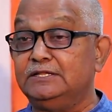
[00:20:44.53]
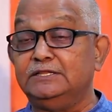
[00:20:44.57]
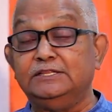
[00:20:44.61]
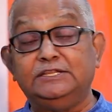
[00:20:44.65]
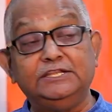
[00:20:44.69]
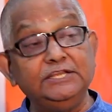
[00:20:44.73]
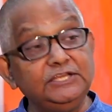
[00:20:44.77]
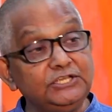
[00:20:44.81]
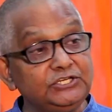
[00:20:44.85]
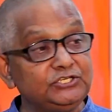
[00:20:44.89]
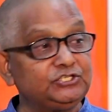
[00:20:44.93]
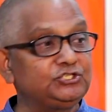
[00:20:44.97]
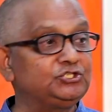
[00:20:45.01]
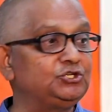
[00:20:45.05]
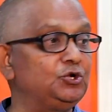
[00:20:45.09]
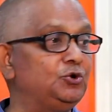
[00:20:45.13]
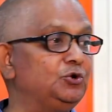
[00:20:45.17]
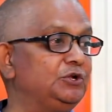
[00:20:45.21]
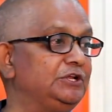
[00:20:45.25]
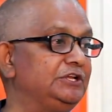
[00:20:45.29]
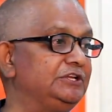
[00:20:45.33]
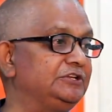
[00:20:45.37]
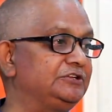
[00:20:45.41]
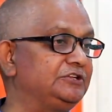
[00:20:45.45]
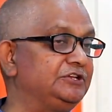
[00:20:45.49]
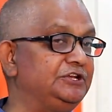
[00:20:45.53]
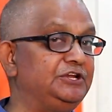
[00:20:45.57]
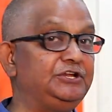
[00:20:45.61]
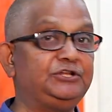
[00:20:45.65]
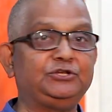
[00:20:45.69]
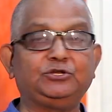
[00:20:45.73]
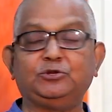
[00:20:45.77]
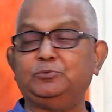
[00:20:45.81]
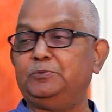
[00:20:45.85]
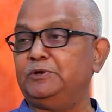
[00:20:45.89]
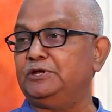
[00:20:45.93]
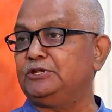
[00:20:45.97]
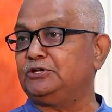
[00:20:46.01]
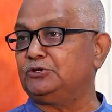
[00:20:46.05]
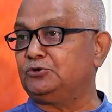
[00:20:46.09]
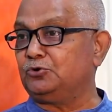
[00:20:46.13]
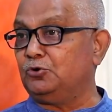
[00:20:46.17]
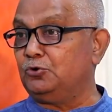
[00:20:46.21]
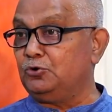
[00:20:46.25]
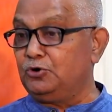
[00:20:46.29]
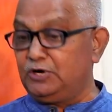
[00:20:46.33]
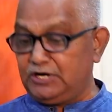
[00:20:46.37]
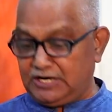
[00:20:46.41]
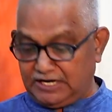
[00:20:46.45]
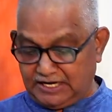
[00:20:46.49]
These stories need to be
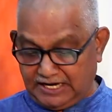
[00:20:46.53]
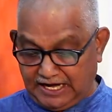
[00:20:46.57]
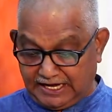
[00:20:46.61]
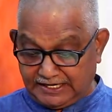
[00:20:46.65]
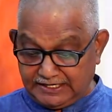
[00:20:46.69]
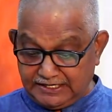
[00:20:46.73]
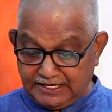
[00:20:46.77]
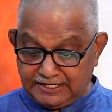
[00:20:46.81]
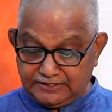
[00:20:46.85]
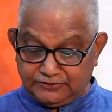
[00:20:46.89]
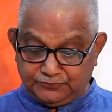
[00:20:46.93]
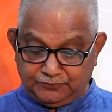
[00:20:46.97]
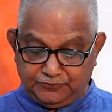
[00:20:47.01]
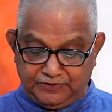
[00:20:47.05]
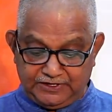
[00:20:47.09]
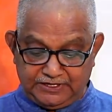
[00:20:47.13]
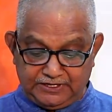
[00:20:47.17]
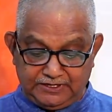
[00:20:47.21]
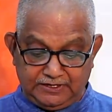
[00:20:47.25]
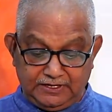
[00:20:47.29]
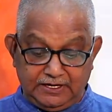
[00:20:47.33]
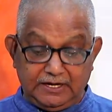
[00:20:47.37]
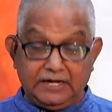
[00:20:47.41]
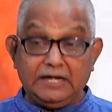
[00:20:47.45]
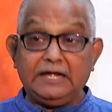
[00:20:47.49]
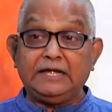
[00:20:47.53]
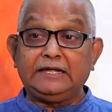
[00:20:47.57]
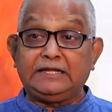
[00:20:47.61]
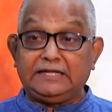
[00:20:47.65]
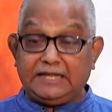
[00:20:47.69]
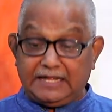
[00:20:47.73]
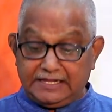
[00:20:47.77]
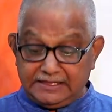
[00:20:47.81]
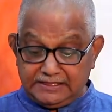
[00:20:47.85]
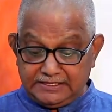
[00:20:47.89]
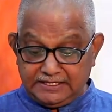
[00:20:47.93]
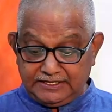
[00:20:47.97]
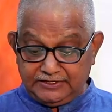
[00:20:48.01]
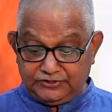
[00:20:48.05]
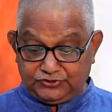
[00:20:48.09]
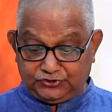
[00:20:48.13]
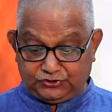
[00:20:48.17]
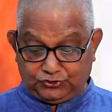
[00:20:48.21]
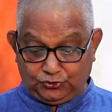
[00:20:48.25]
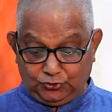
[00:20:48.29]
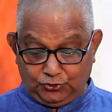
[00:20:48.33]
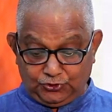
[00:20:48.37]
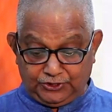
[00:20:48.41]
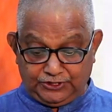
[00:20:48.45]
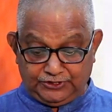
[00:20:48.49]
told, and unless we tell these
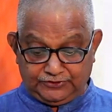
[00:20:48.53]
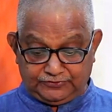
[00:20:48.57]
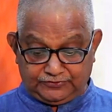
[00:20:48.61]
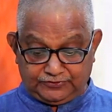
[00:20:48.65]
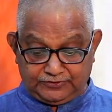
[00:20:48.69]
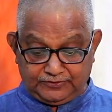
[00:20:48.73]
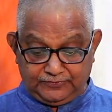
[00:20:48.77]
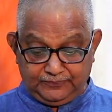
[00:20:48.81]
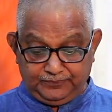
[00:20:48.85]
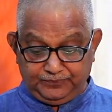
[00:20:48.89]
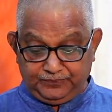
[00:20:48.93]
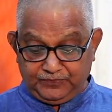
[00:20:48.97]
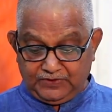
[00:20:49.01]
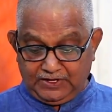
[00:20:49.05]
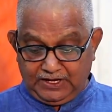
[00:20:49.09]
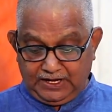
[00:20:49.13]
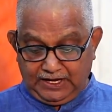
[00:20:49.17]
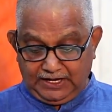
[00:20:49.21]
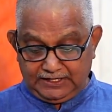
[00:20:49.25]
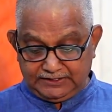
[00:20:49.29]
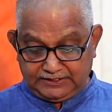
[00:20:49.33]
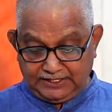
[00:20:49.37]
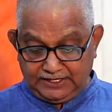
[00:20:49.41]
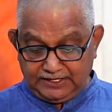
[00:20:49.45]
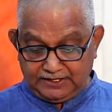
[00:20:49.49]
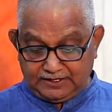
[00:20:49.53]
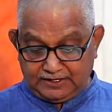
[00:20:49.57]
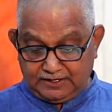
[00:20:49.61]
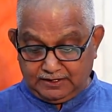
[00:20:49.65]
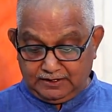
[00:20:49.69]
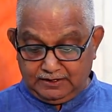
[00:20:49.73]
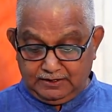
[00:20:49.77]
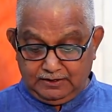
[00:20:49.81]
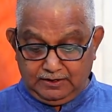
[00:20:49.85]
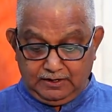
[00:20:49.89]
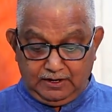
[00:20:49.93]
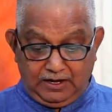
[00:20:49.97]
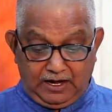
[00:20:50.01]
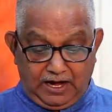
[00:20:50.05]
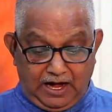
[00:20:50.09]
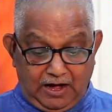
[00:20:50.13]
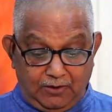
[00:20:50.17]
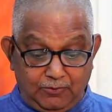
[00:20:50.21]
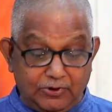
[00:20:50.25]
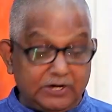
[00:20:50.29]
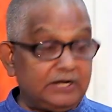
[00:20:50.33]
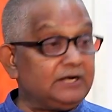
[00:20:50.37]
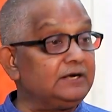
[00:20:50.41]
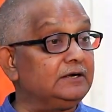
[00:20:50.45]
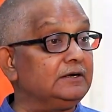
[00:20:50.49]
stories, I think
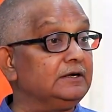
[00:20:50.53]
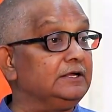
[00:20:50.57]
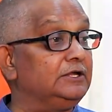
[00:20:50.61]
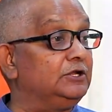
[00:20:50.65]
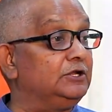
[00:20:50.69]
our